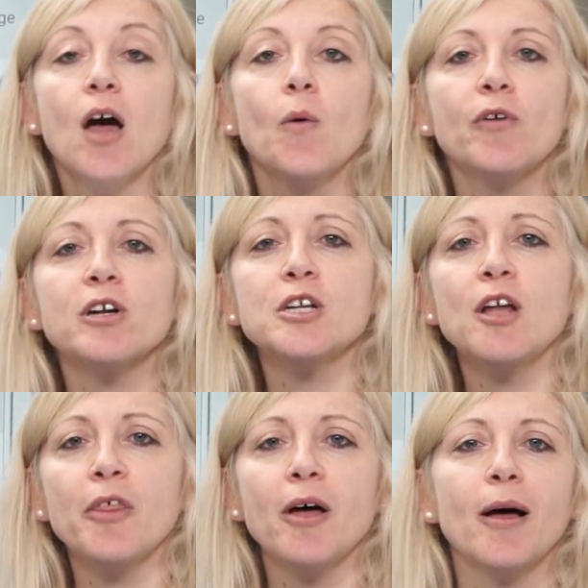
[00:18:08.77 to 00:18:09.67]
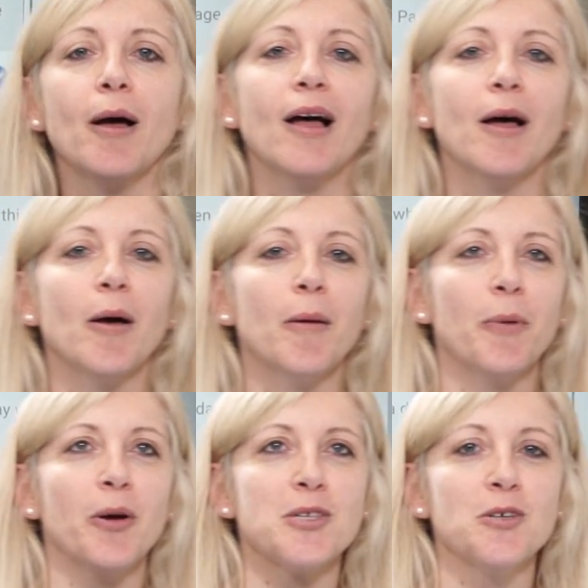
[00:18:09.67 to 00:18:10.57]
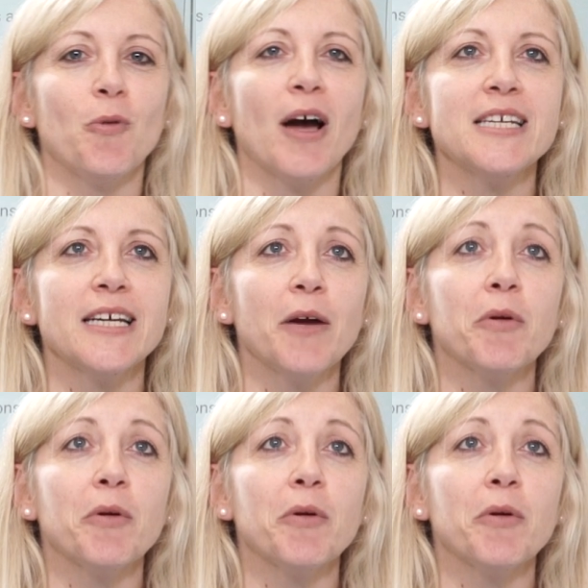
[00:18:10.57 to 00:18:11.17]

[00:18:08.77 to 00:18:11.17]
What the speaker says: We've got another person writing here.